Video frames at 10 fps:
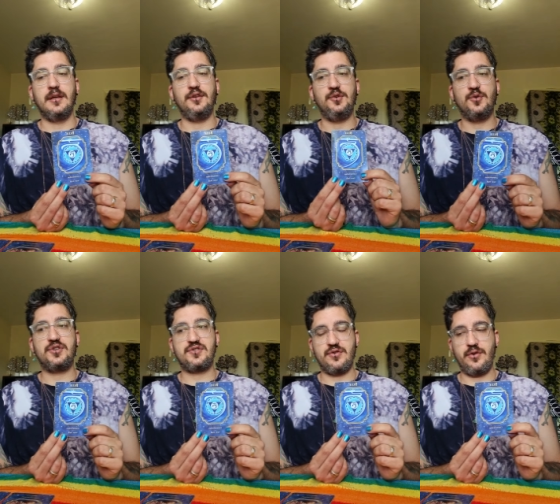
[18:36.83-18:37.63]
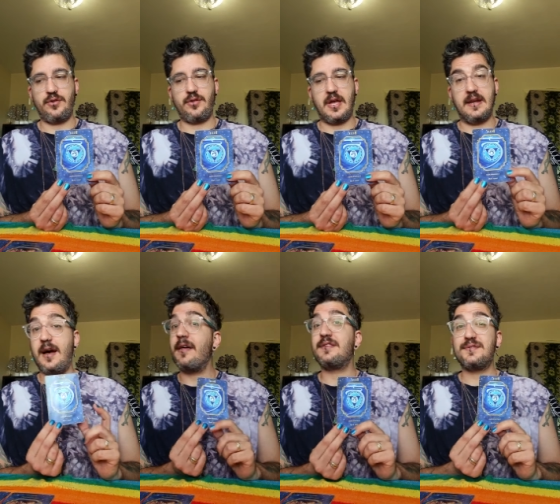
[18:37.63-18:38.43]
your truth and
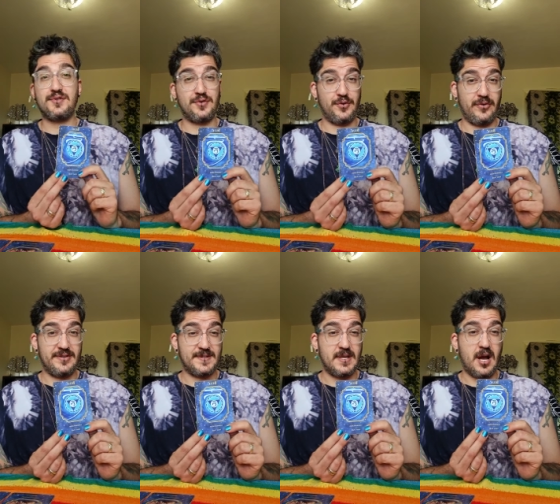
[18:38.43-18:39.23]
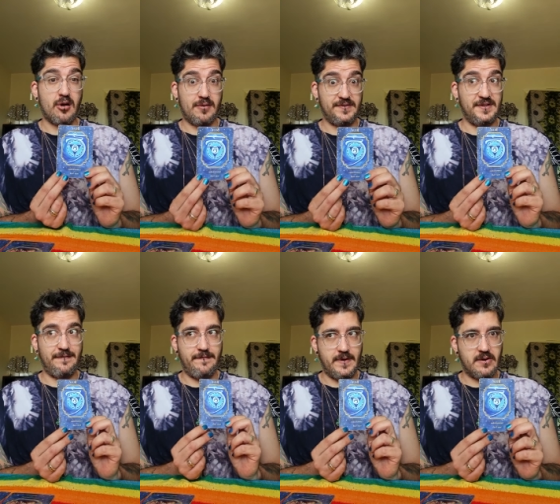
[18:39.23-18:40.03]
others' truths are often
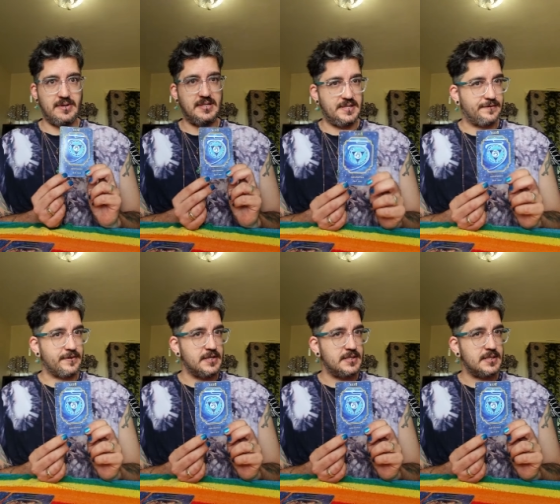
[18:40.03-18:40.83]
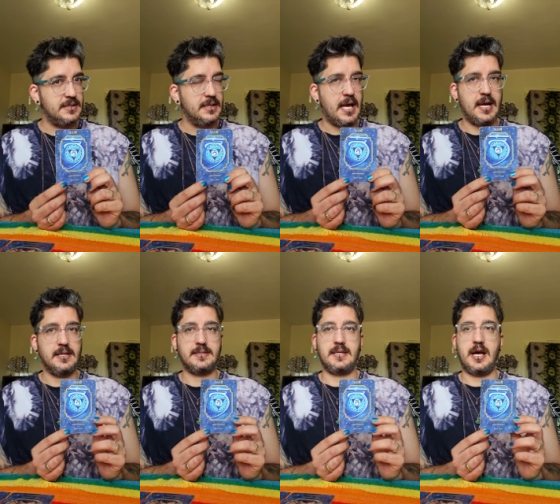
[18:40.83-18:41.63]
very different. And
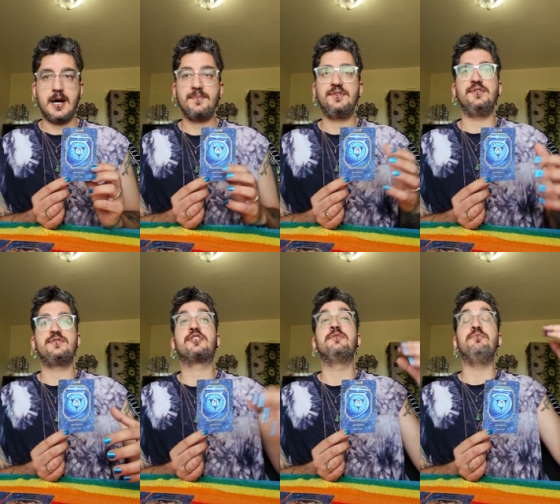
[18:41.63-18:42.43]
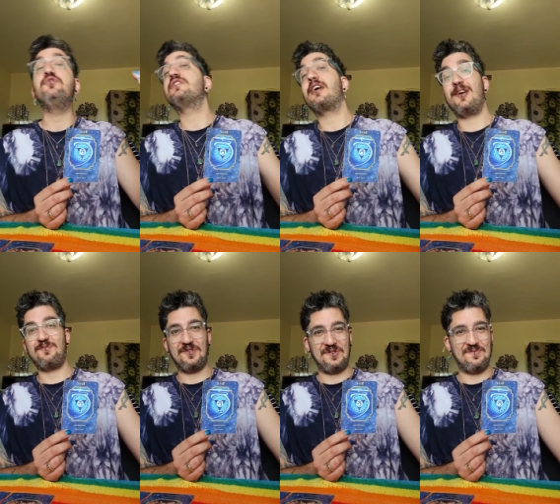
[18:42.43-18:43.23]
it's up to you to communicate
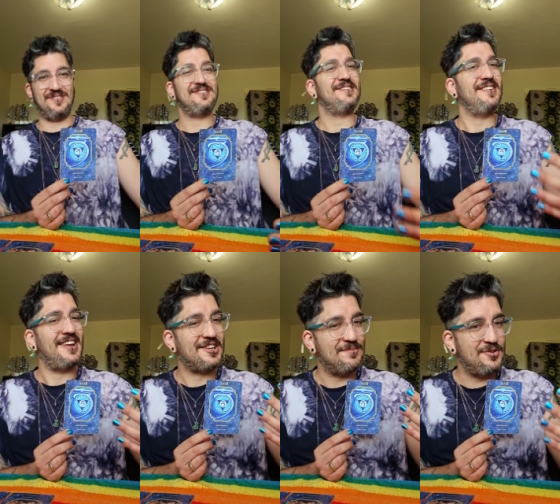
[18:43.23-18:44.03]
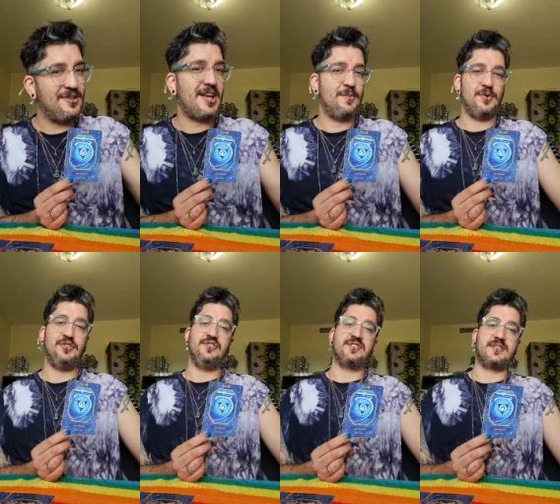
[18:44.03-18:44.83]
what you want and communicate what
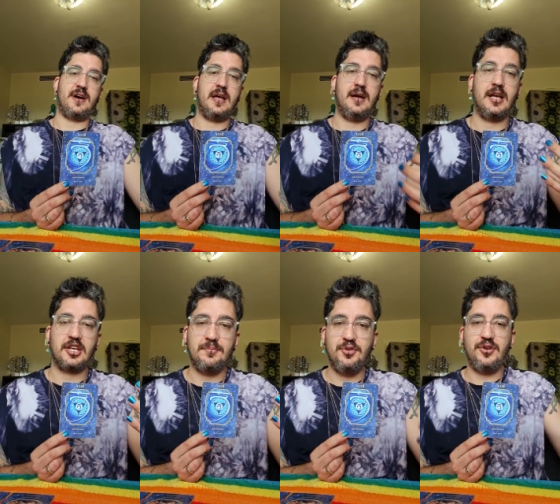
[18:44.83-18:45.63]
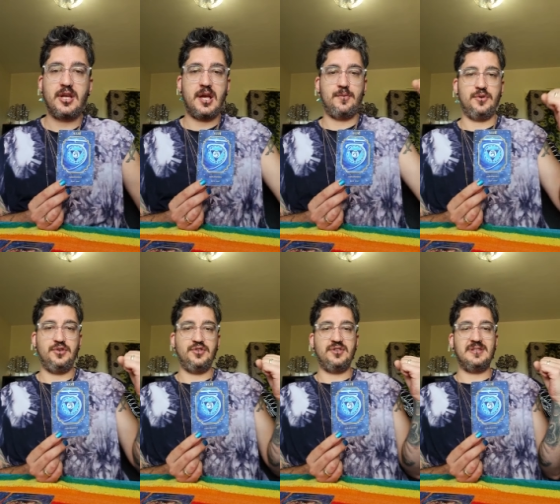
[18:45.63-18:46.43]
you desire and communicate what
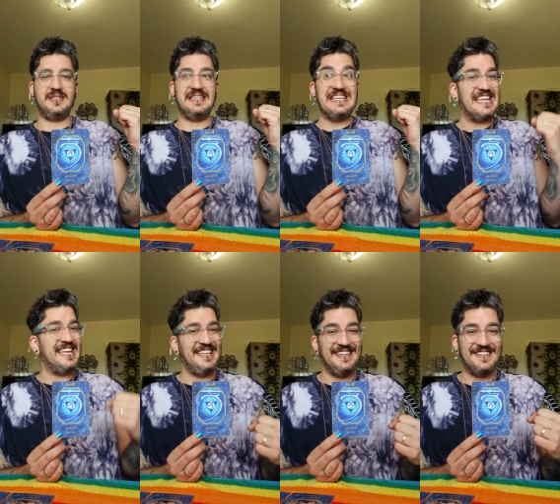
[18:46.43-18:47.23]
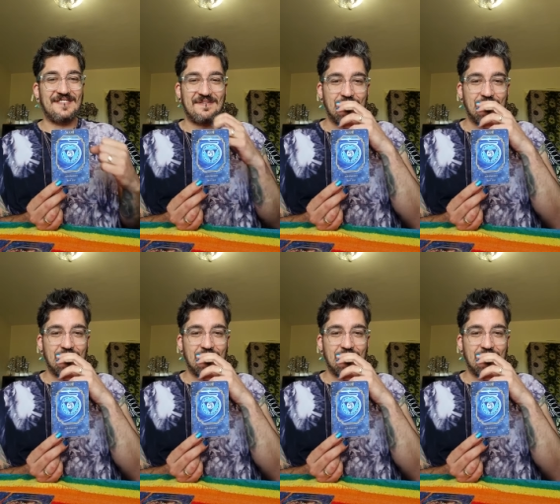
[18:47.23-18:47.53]
you need.